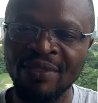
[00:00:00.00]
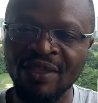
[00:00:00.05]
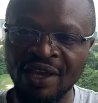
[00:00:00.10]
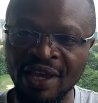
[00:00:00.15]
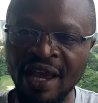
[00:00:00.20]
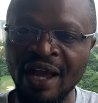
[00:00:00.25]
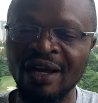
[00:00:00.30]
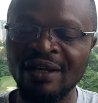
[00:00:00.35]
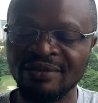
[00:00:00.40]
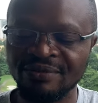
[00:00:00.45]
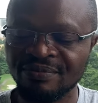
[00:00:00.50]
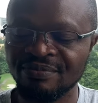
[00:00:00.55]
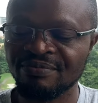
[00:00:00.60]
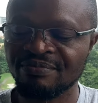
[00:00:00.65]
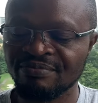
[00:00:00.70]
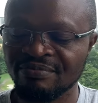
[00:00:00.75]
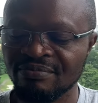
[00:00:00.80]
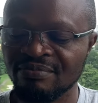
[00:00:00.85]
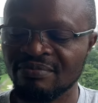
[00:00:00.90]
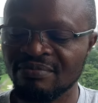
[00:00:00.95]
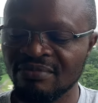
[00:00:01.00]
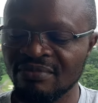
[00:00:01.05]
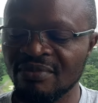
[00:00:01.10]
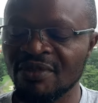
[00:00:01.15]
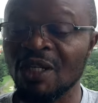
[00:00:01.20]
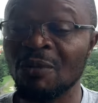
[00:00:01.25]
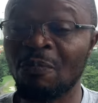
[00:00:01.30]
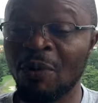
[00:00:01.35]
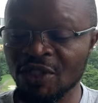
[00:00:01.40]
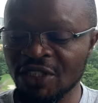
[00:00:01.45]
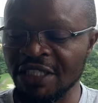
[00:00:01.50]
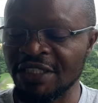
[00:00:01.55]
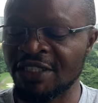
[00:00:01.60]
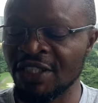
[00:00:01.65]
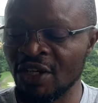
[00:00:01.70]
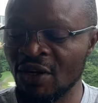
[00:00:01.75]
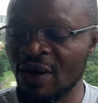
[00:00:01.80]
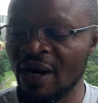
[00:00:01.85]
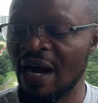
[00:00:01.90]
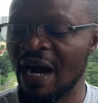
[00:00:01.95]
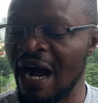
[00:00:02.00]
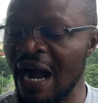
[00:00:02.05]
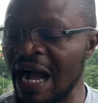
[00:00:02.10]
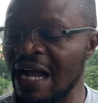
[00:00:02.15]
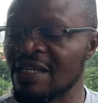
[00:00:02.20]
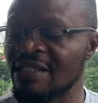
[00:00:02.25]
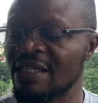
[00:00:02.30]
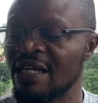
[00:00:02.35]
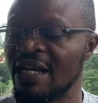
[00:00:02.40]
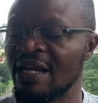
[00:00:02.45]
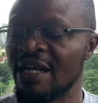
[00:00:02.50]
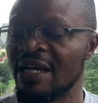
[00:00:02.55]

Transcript: Yeah. Pochettino has